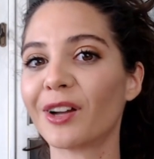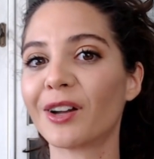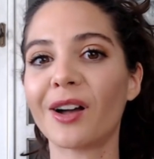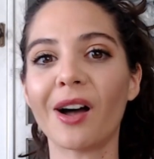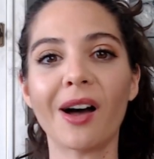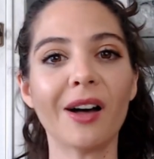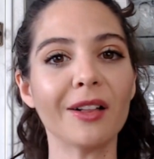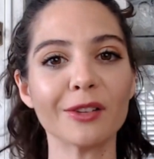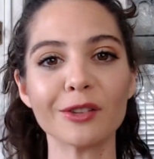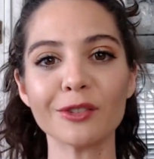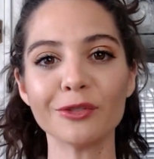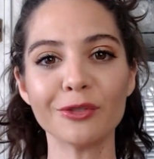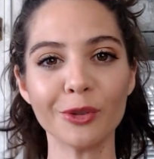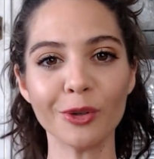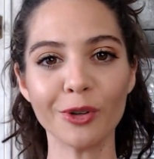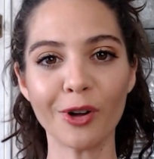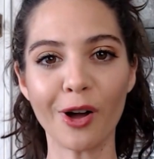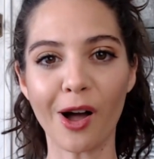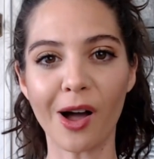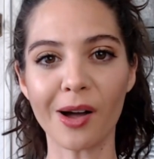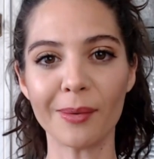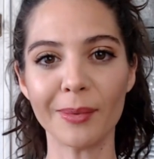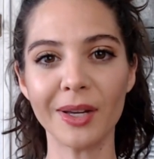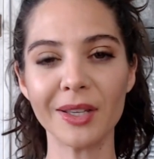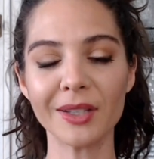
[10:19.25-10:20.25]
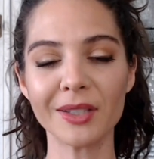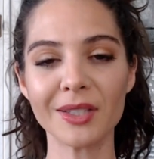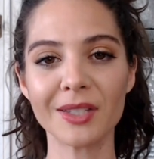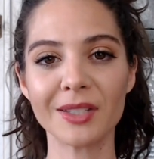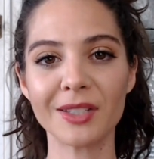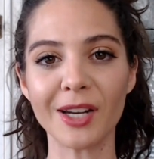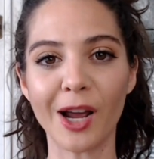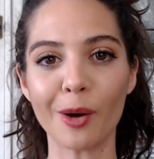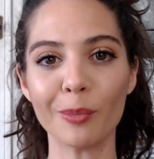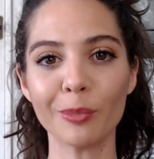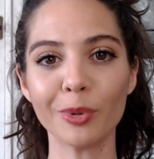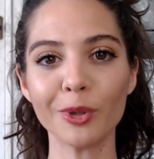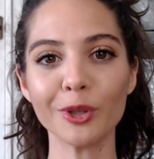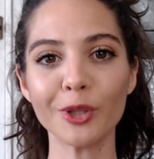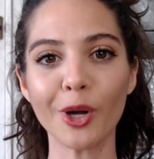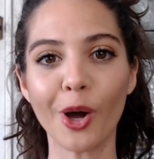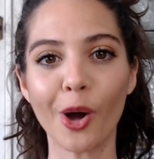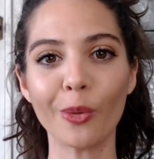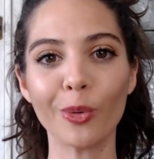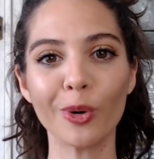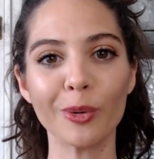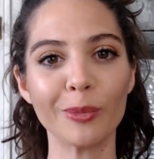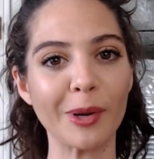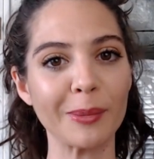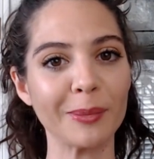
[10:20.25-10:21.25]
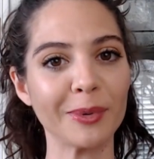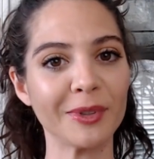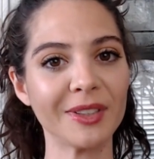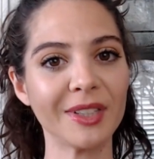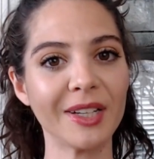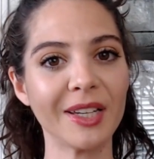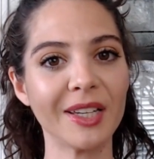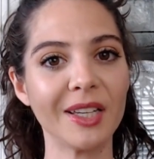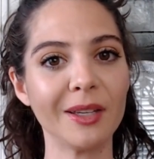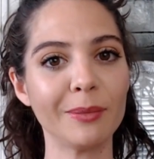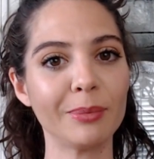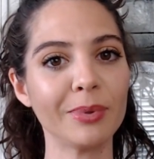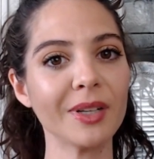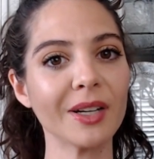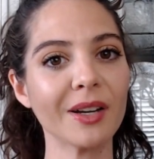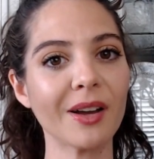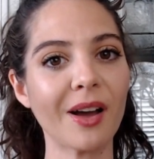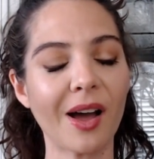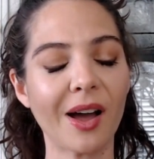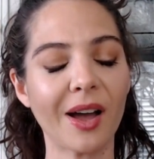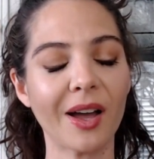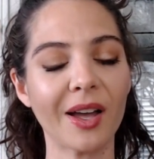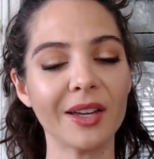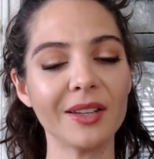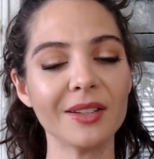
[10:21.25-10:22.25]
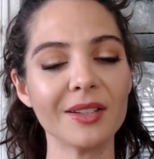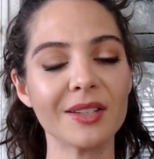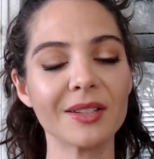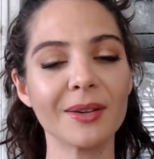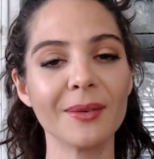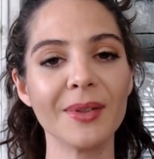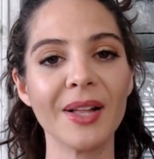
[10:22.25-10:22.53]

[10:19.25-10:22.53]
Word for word: colorful comments down below. Remember to keep it kind.